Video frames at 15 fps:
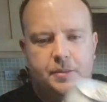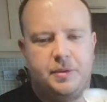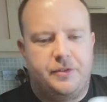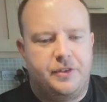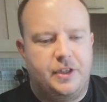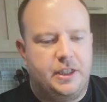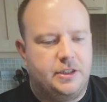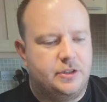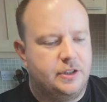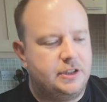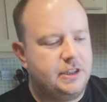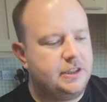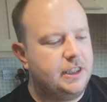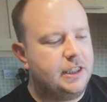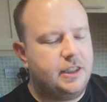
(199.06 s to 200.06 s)
ABV, so it's
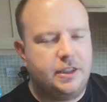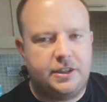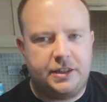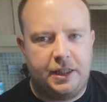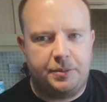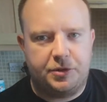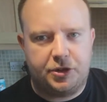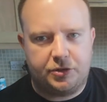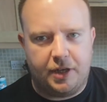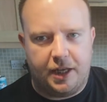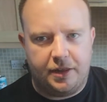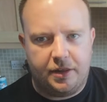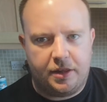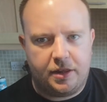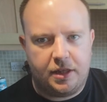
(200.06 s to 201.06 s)
exactly the same
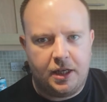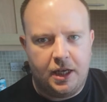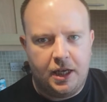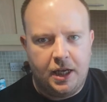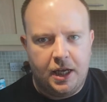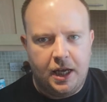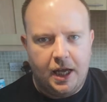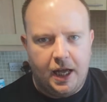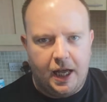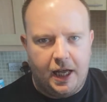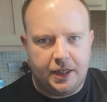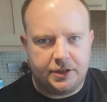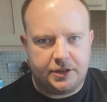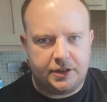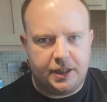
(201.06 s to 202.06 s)
strength
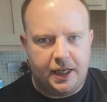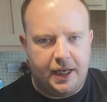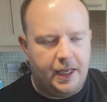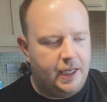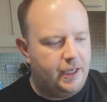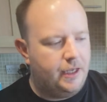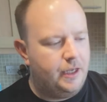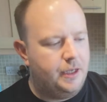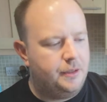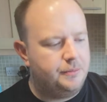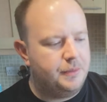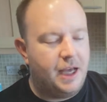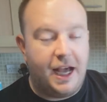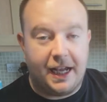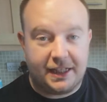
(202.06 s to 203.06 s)
as their
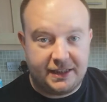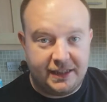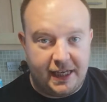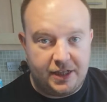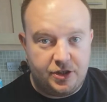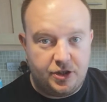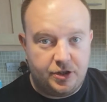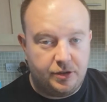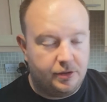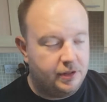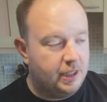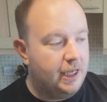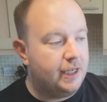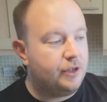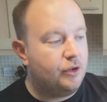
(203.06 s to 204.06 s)
Axe Edge,
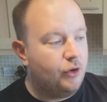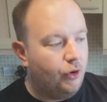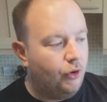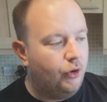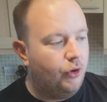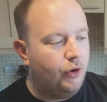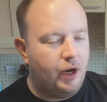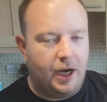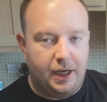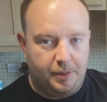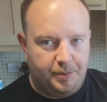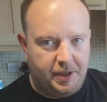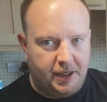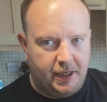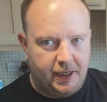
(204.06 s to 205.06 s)
their core
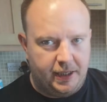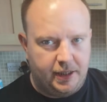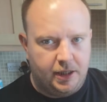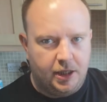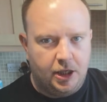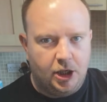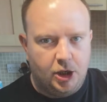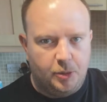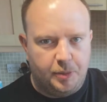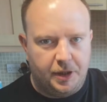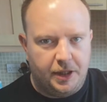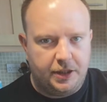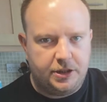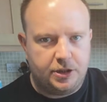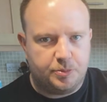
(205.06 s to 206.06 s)
IPA, but
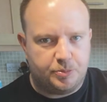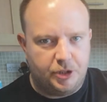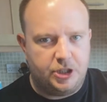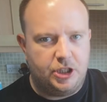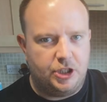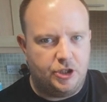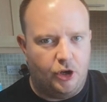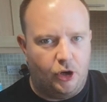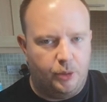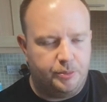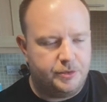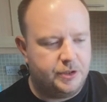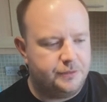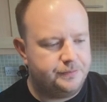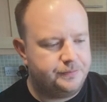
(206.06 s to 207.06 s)
this is British
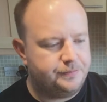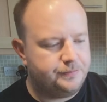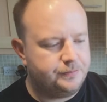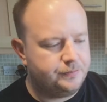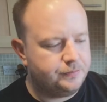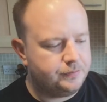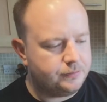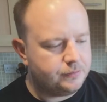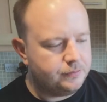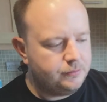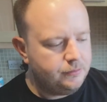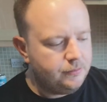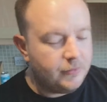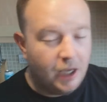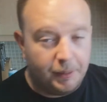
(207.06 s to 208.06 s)
hopped.
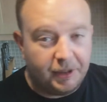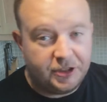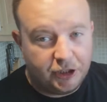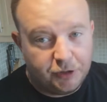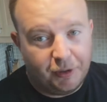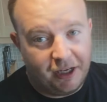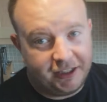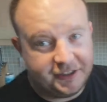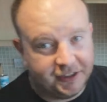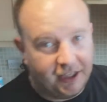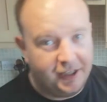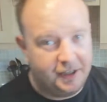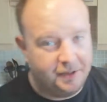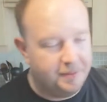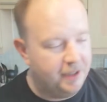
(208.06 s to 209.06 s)
I'm actually quite
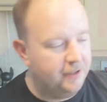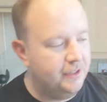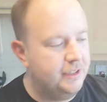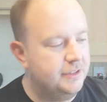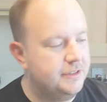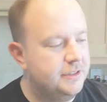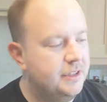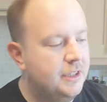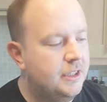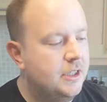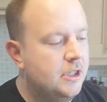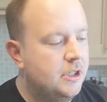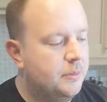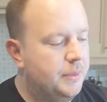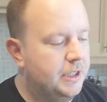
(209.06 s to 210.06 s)
excited about this
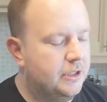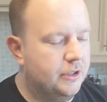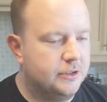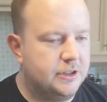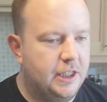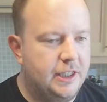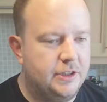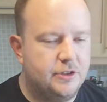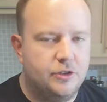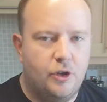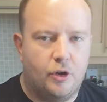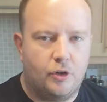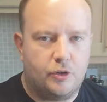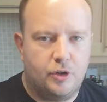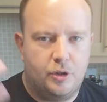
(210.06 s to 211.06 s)
because it's
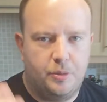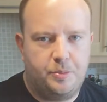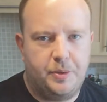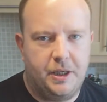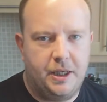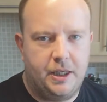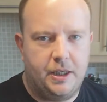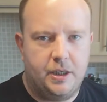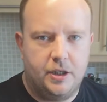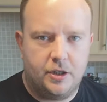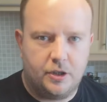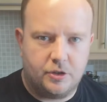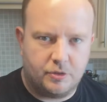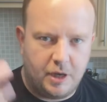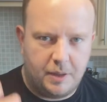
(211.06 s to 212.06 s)
not going to be
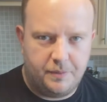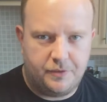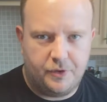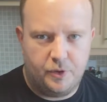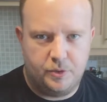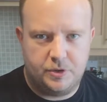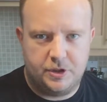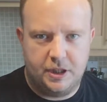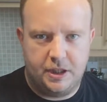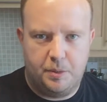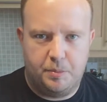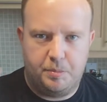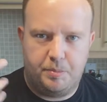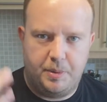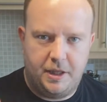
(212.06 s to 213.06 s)
grapefruity
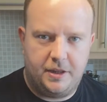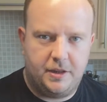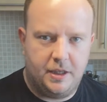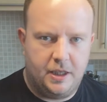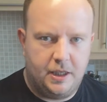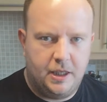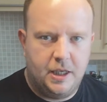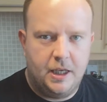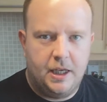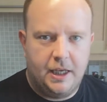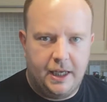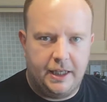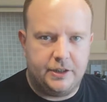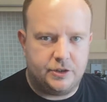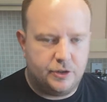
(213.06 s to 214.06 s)
and pithy.
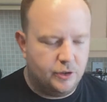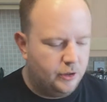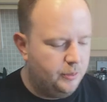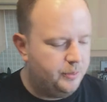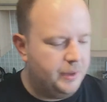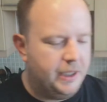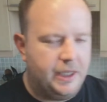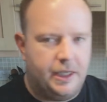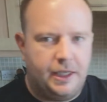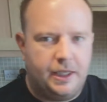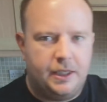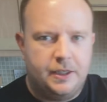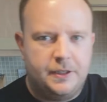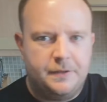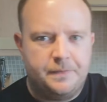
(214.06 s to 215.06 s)
It's going to be
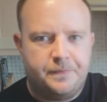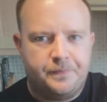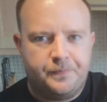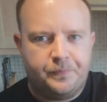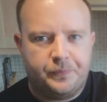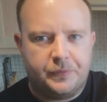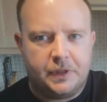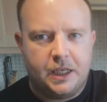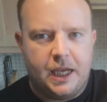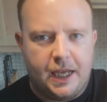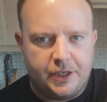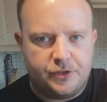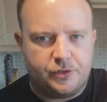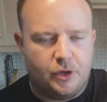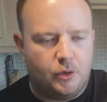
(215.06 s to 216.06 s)

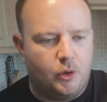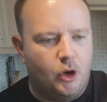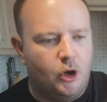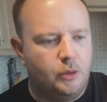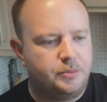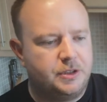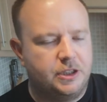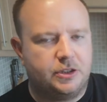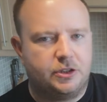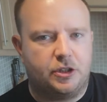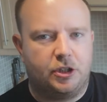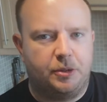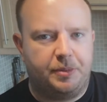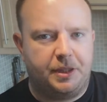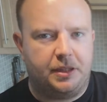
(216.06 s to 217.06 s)
hedgerow hopped. It's going
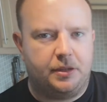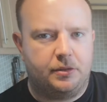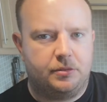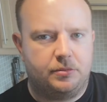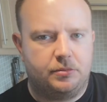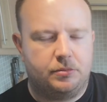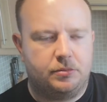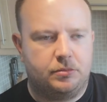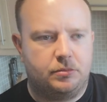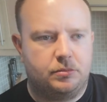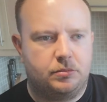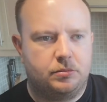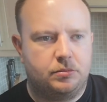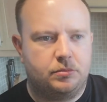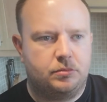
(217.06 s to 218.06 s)
to be
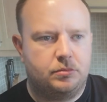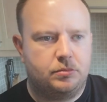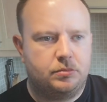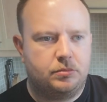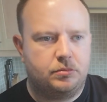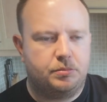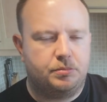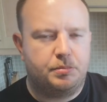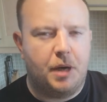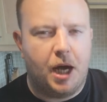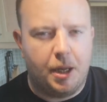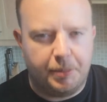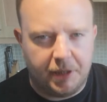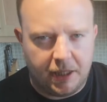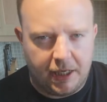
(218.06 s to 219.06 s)

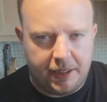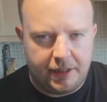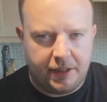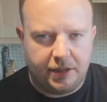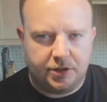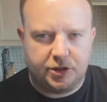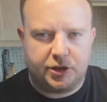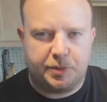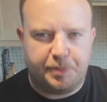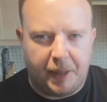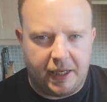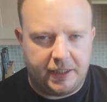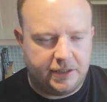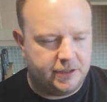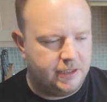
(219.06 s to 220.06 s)
marmaladey and
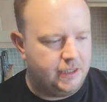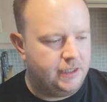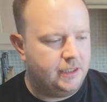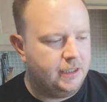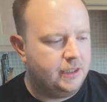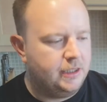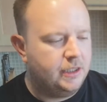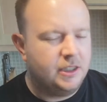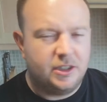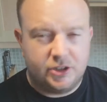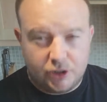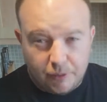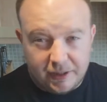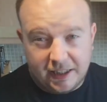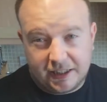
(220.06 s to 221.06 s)
spicy.
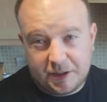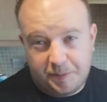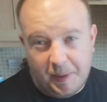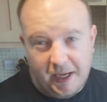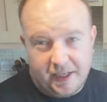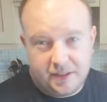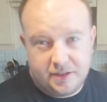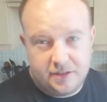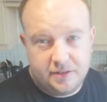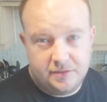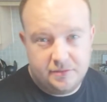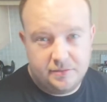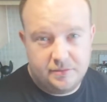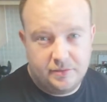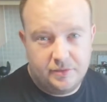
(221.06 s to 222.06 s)
So I'd expect
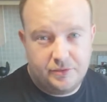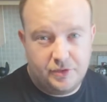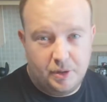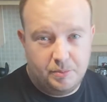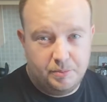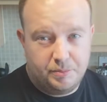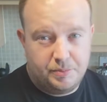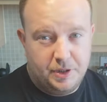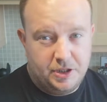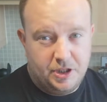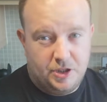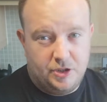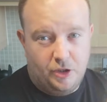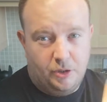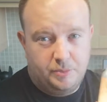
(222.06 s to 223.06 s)
from
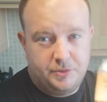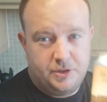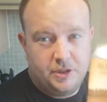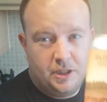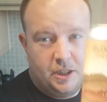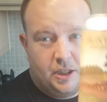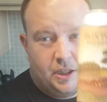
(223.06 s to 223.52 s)
British hops,